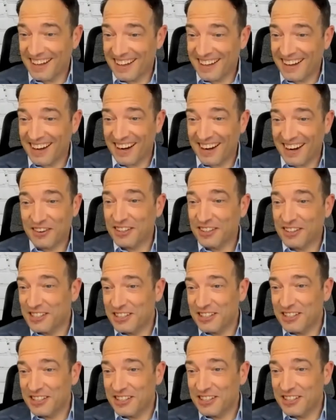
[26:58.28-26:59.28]
I really
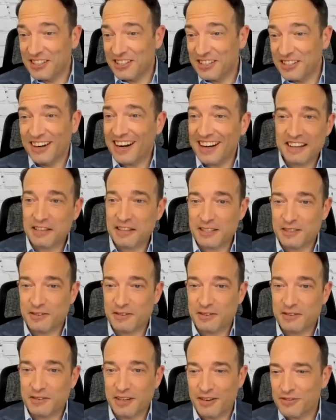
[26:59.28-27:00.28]
do. I think it's
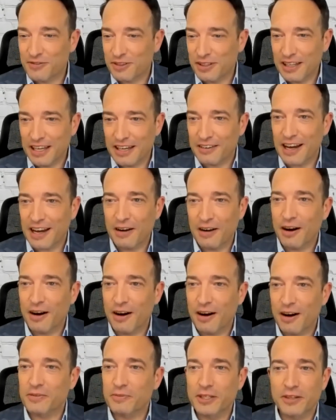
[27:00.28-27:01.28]
great advice for life. How
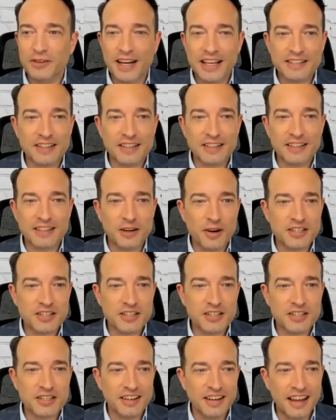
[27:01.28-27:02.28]
often we don't ask a
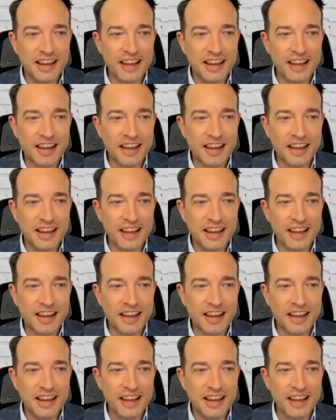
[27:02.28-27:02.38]
question,